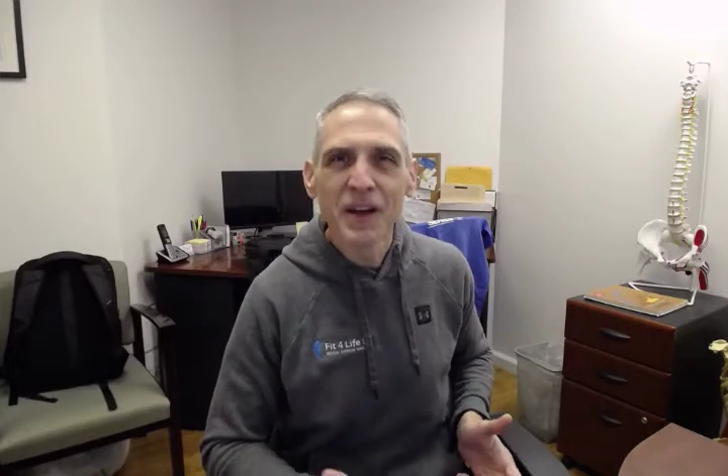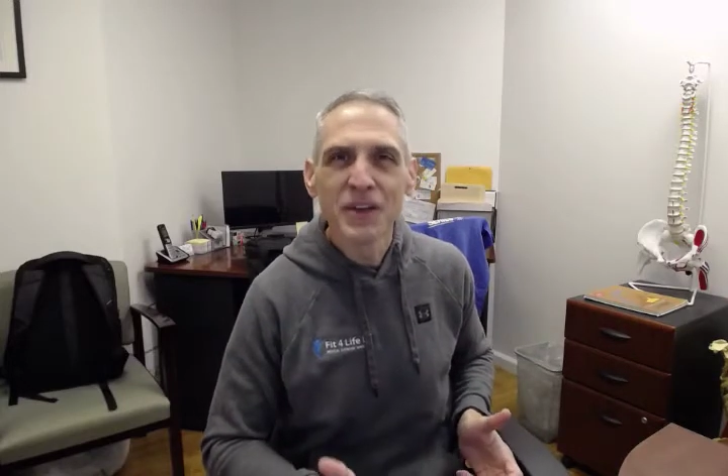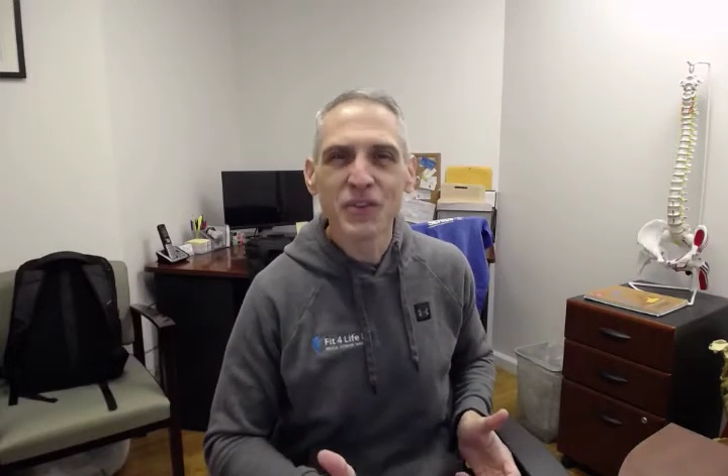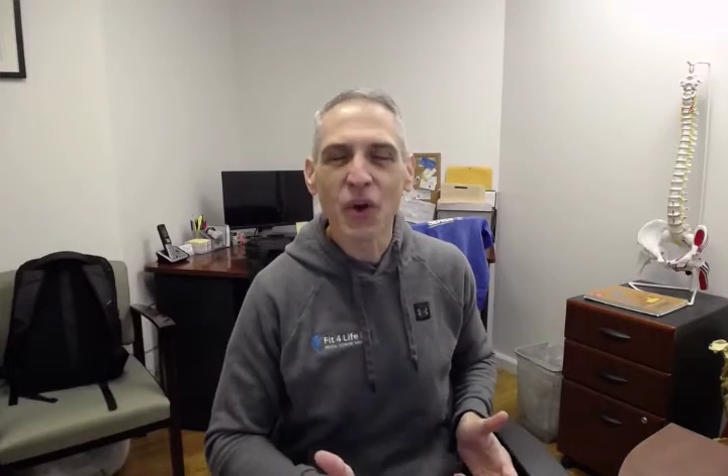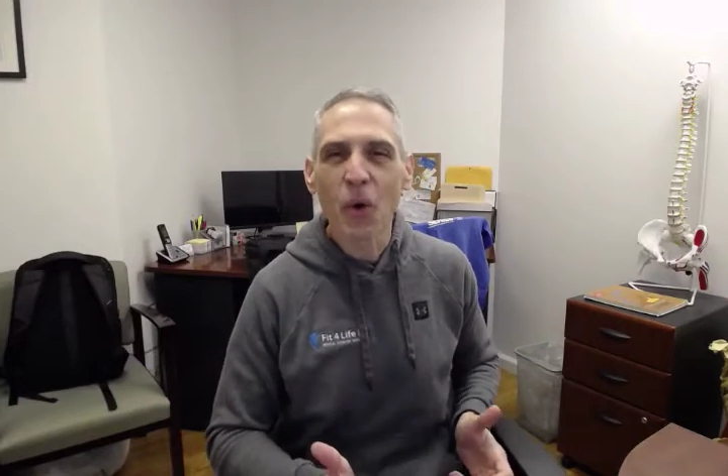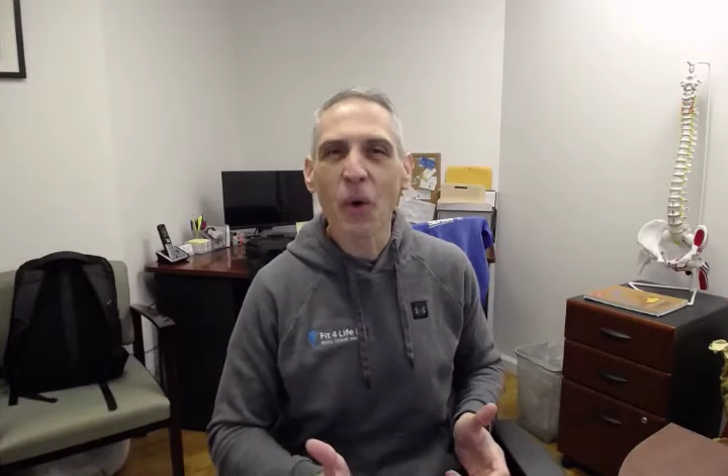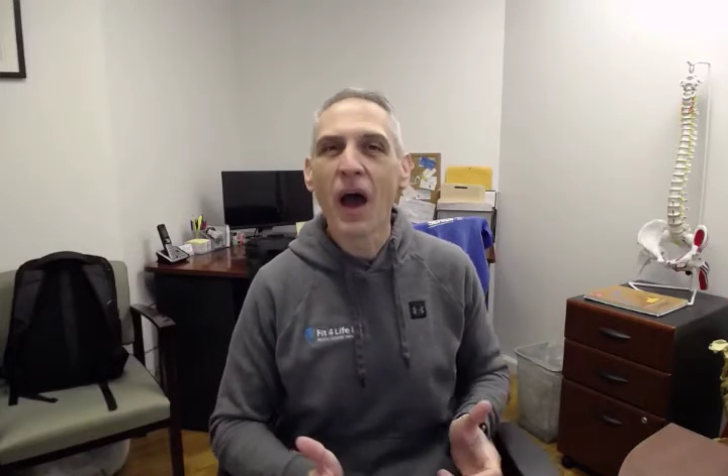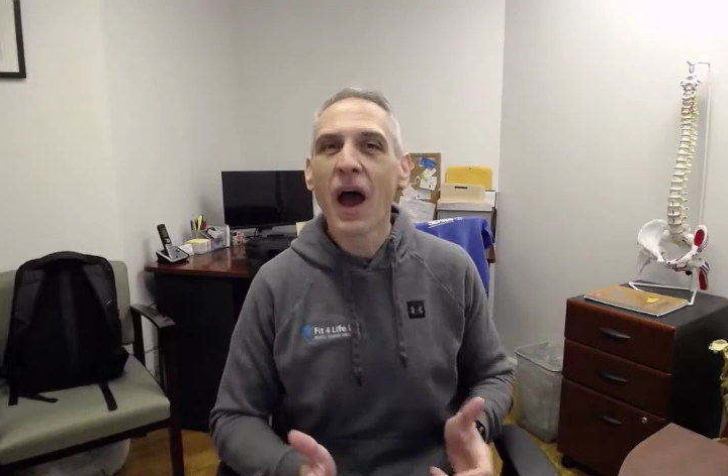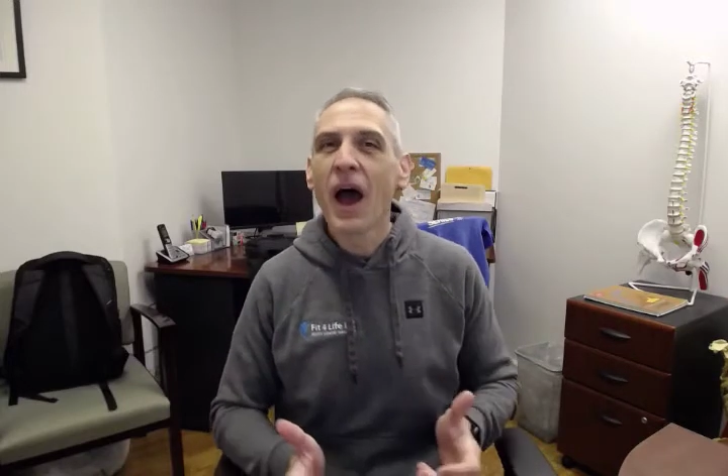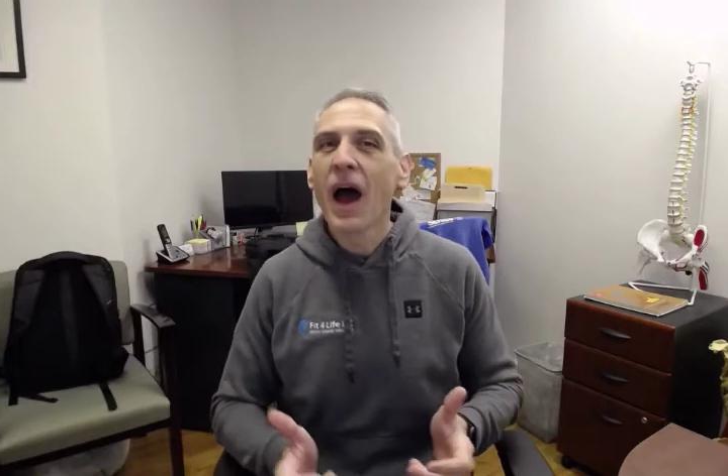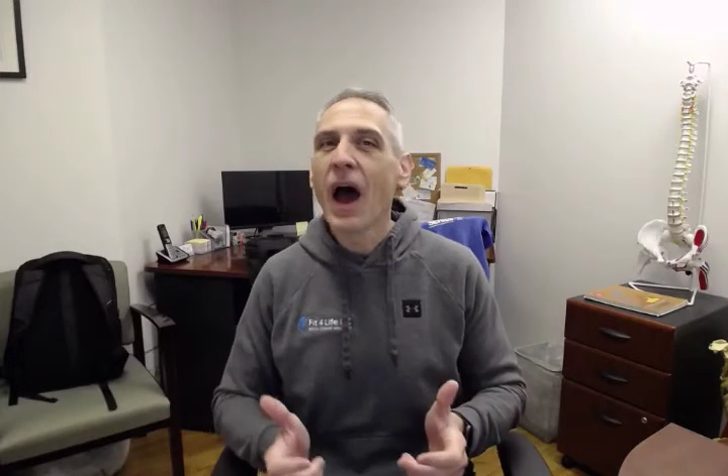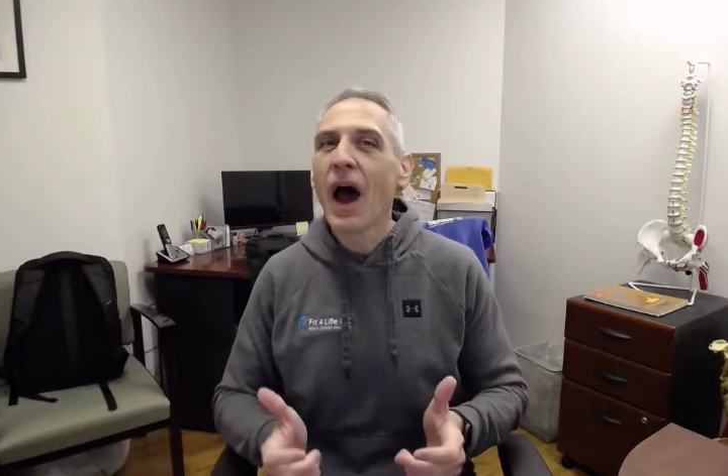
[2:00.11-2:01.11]
So
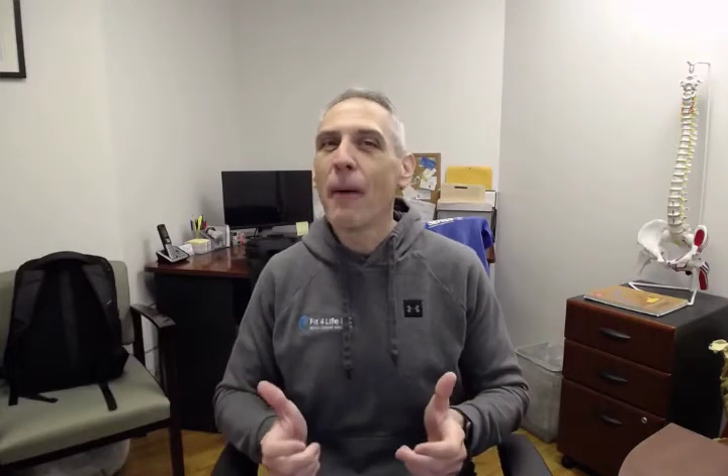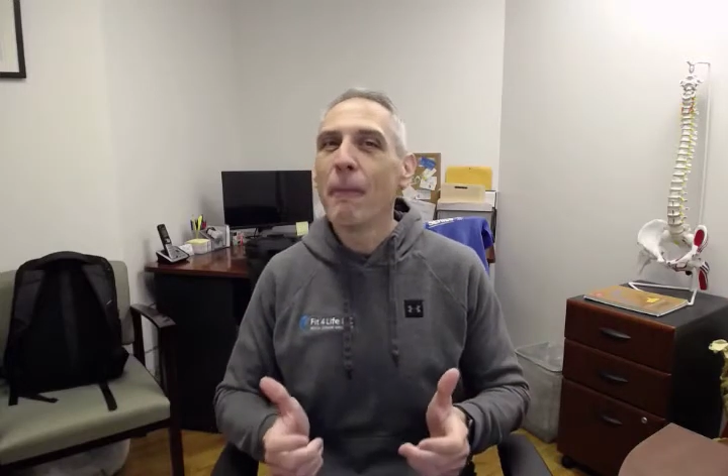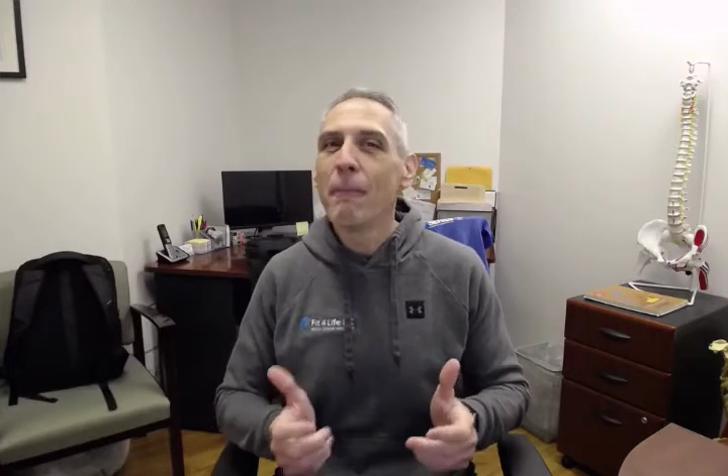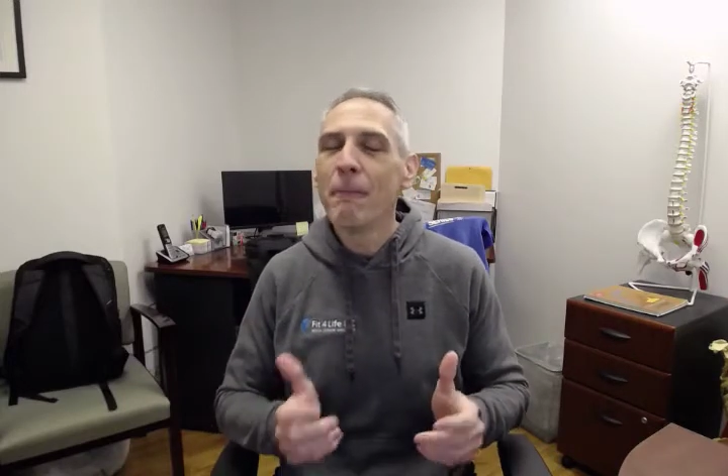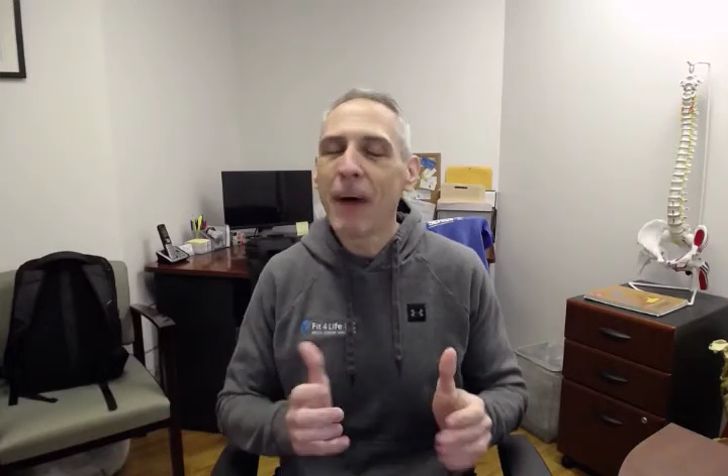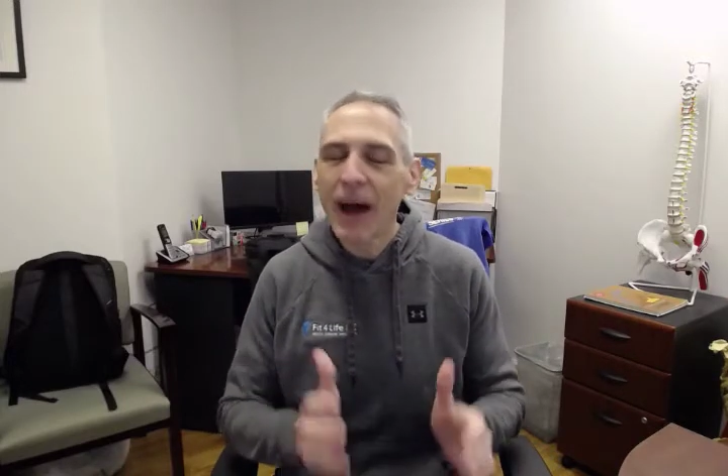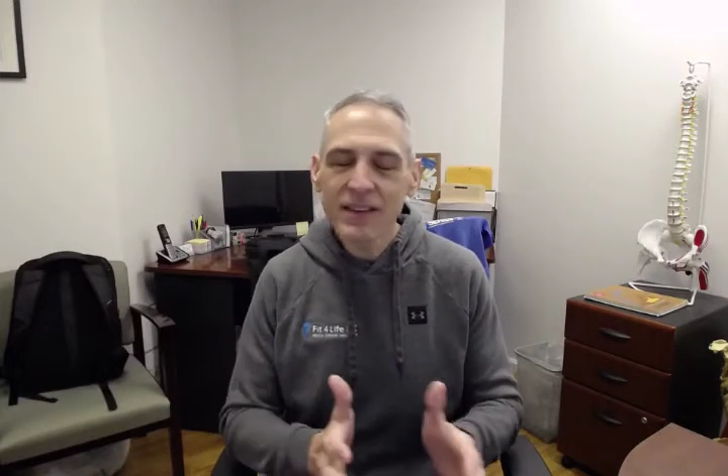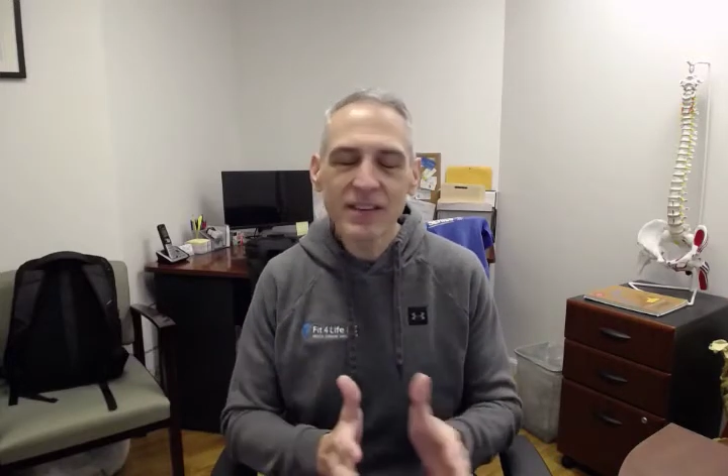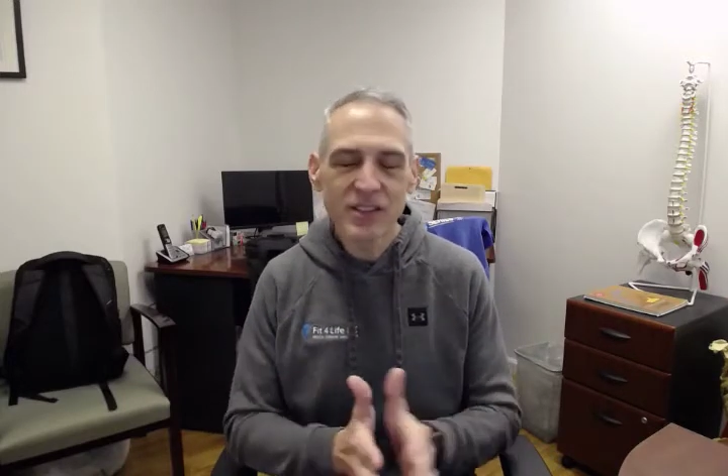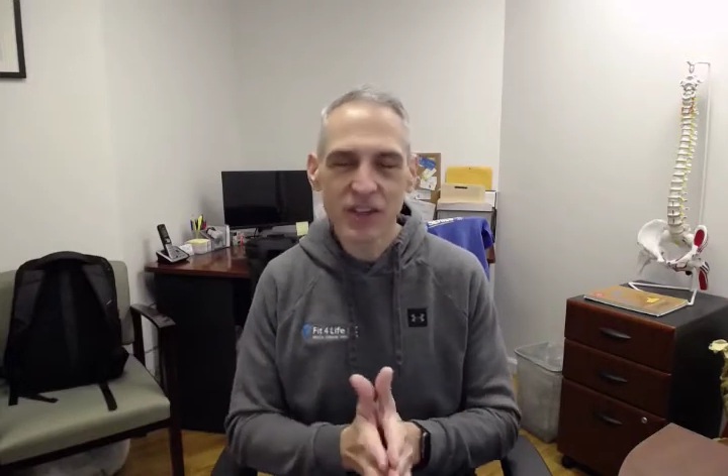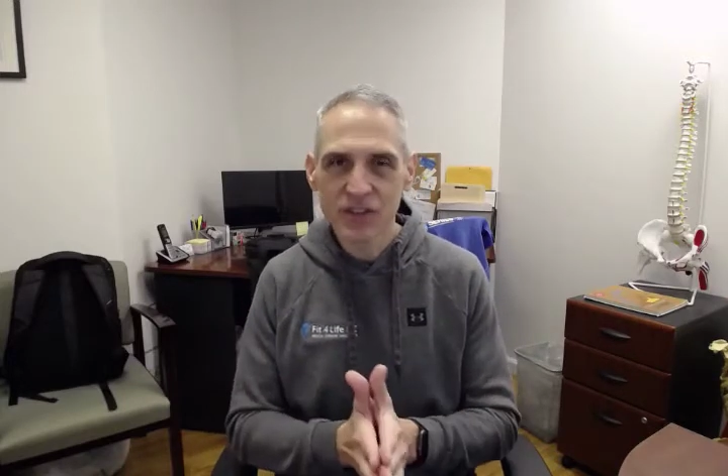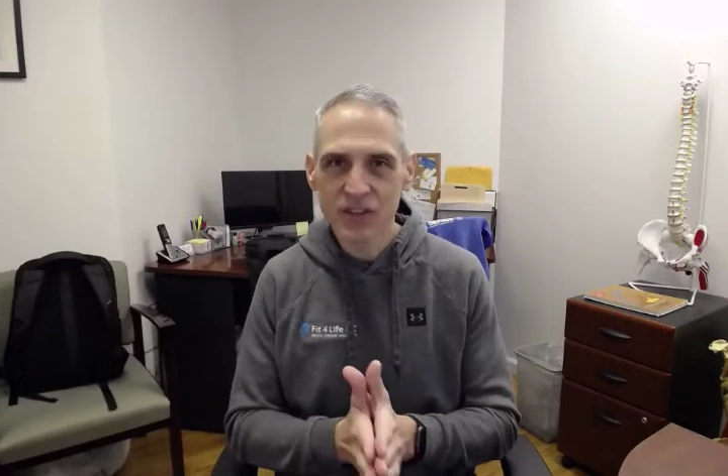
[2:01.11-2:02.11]
my
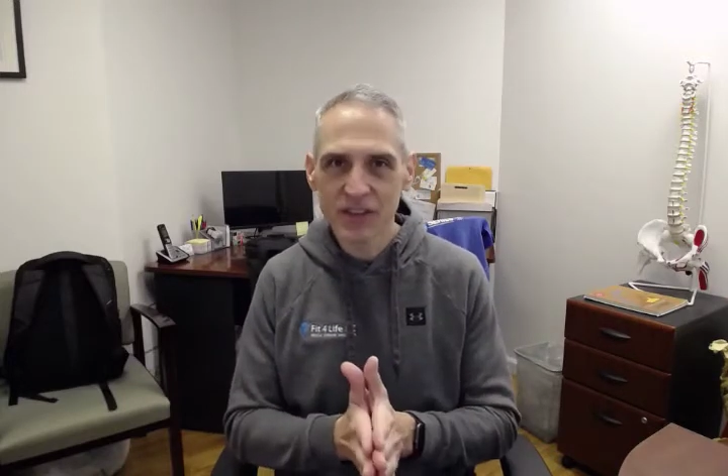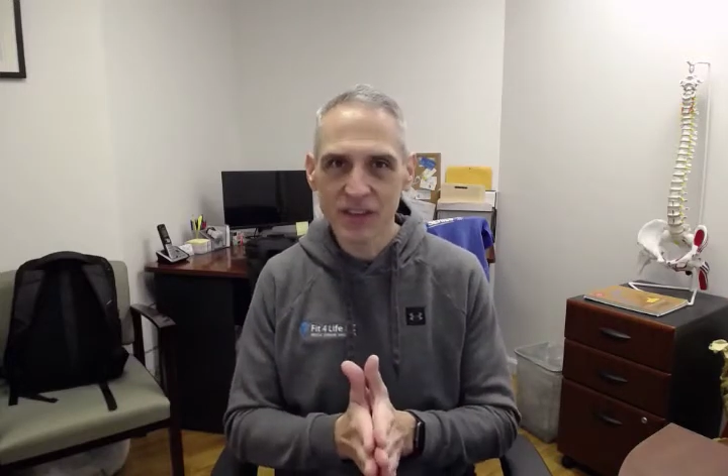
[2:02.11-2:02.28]
suggestion is